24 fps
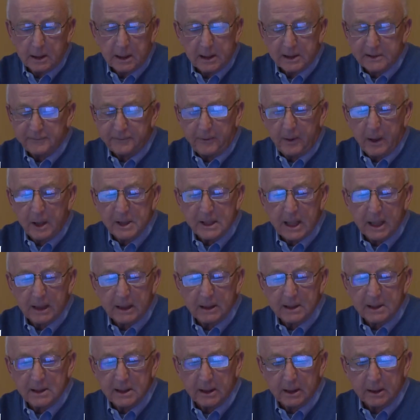as far as I
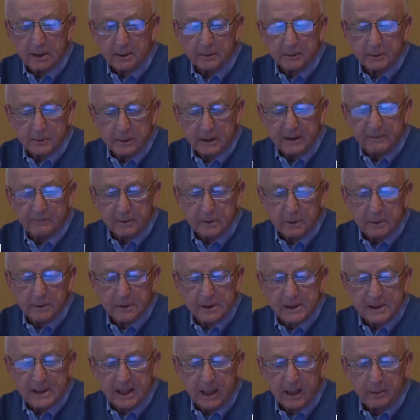can tell, even though
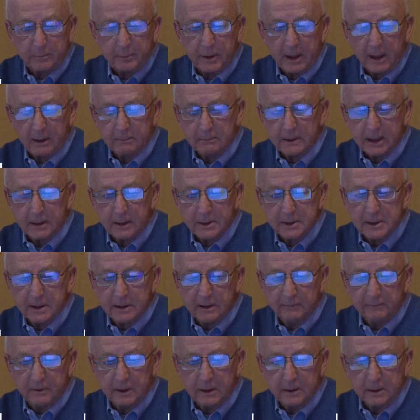this campaign ran on
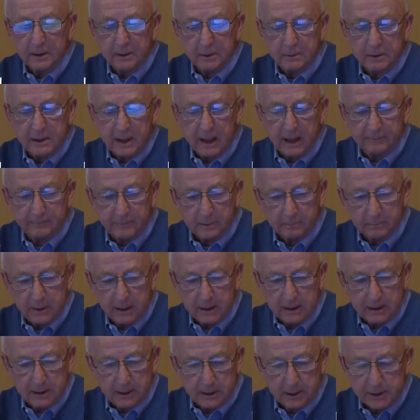TV in the UK for
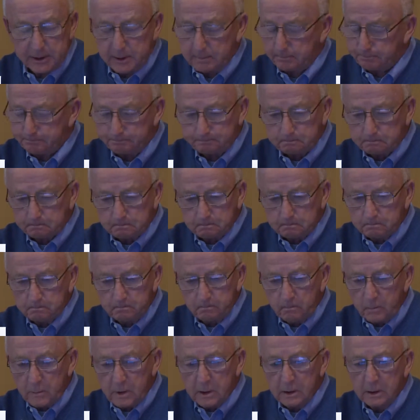many years,
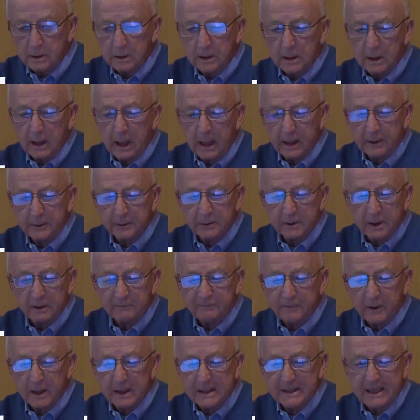I could
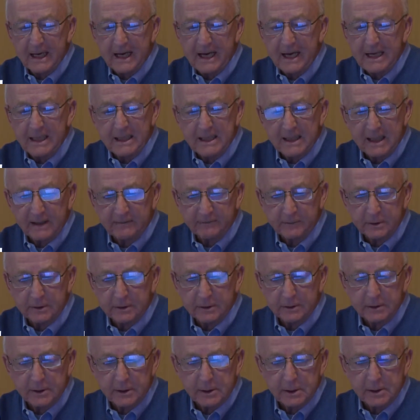not find any
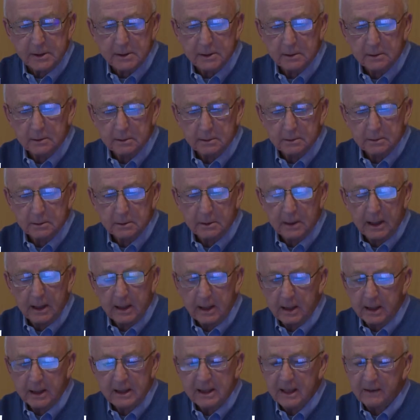evidence
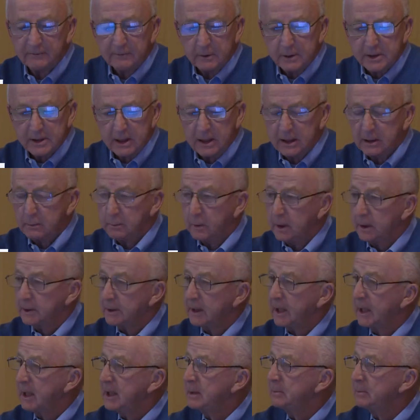anywhere that